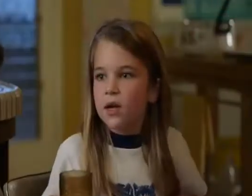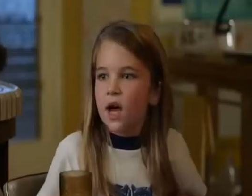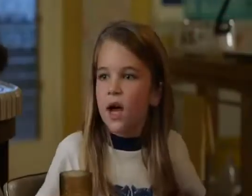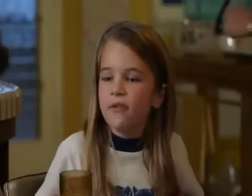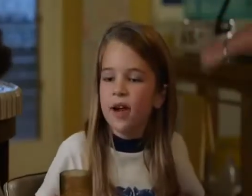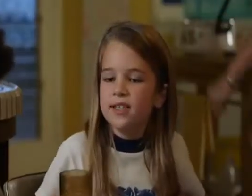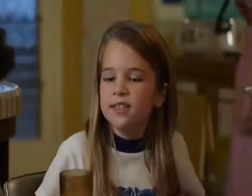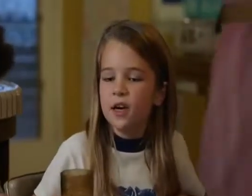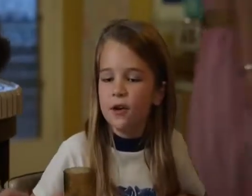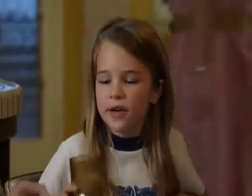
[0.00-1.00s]
I forgot to
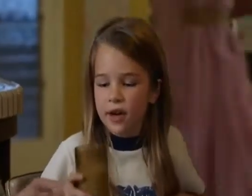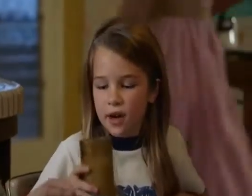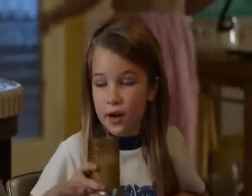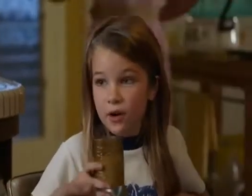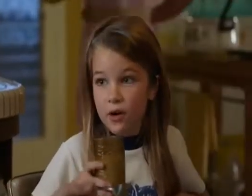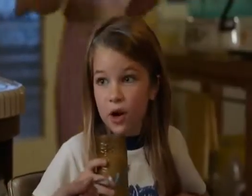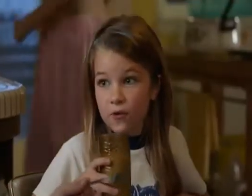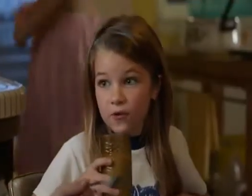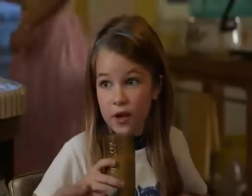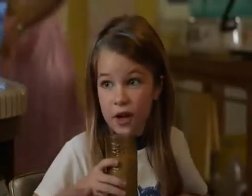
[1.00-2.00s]
tell you, a girl called
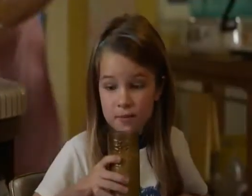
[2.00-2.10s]
for you.